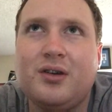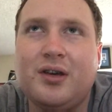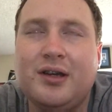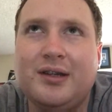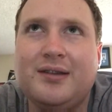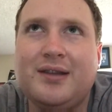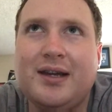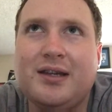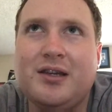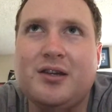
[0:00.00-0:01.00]
And in
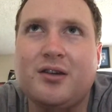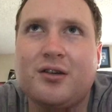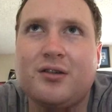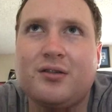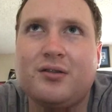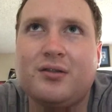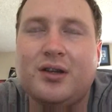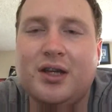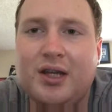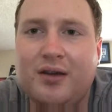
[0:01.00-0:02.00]
that year,
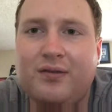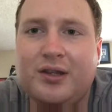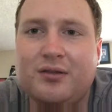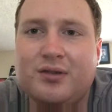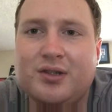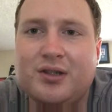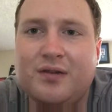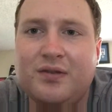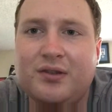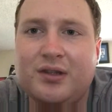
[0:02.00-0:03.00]
everything was
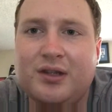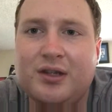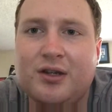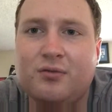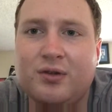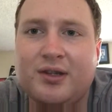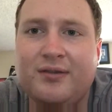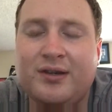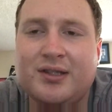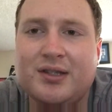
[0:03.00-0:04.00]
different than the year we're
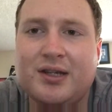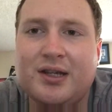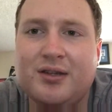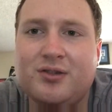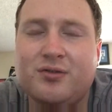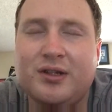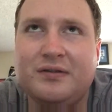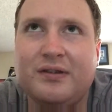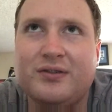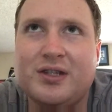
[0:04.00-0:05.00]
living today in
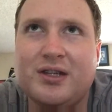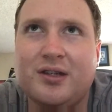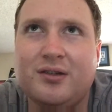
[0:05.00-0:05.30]
2015.